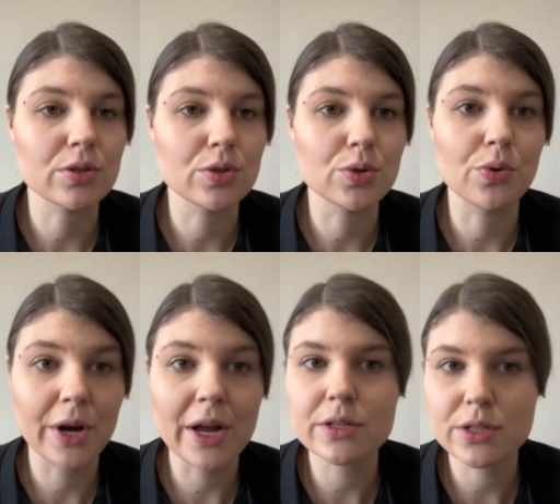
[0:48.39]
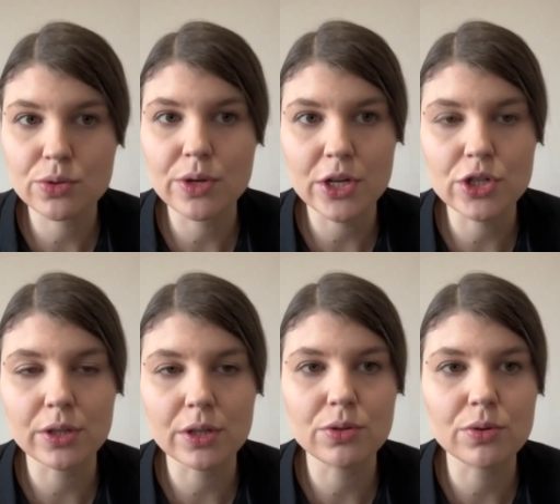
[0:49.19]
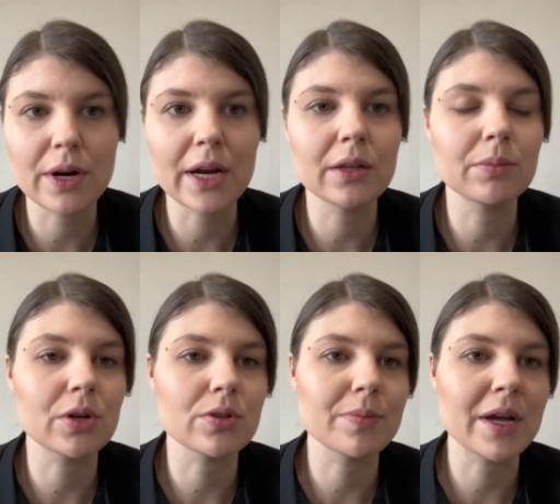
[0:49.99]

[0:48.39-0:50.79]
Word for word: into real situation in Ukraine because